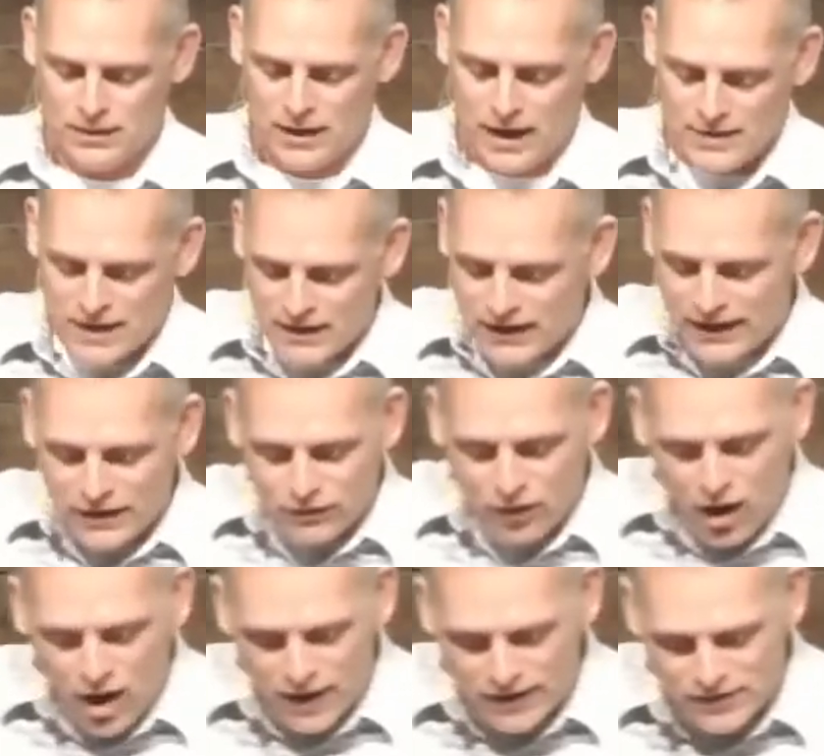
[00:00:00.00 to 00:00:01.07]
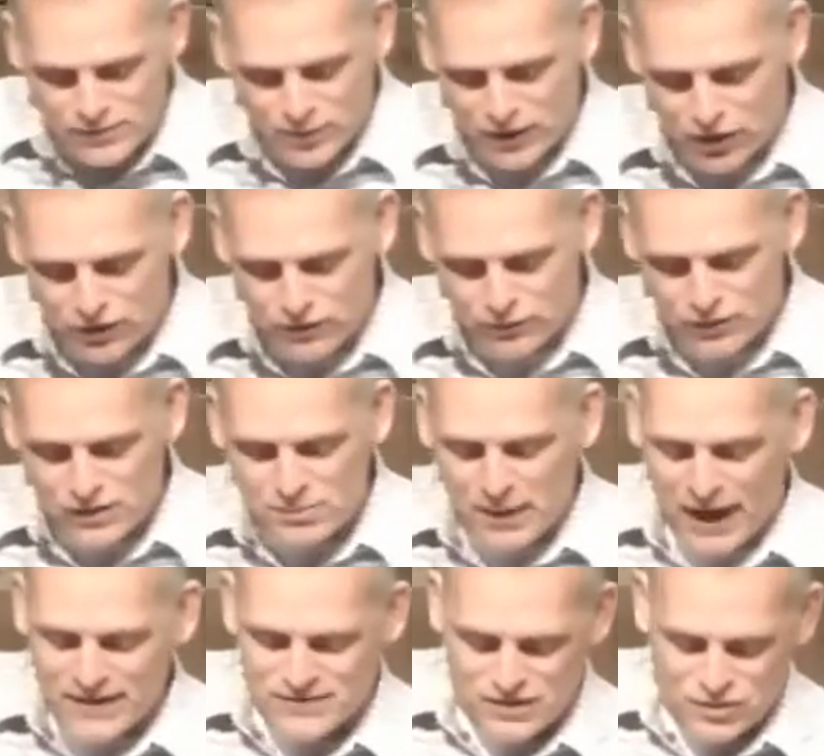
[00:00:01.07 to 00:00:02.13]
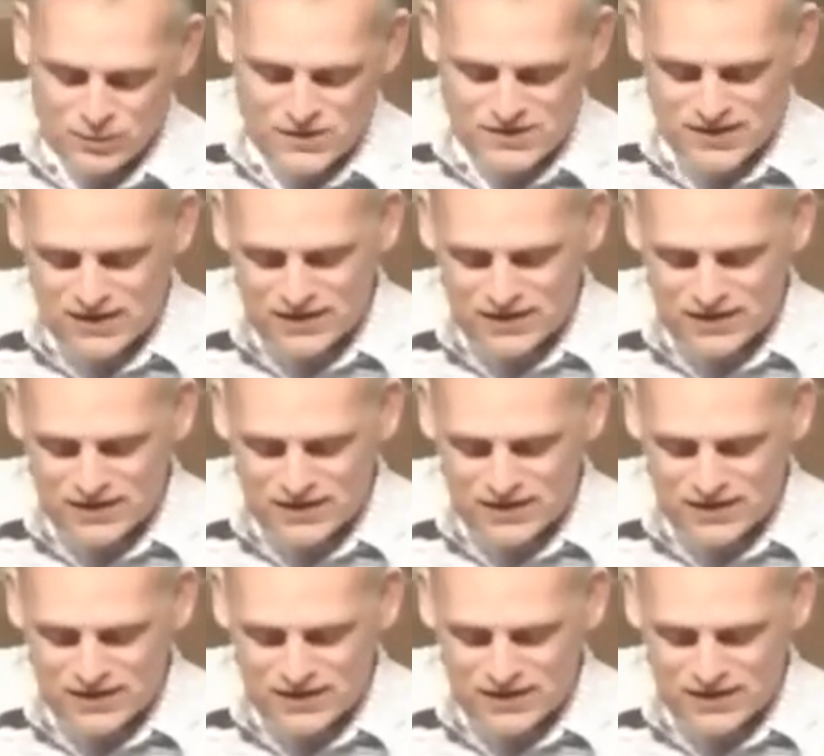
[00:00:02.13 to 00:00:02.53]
And then later on, as we look through this passage, we see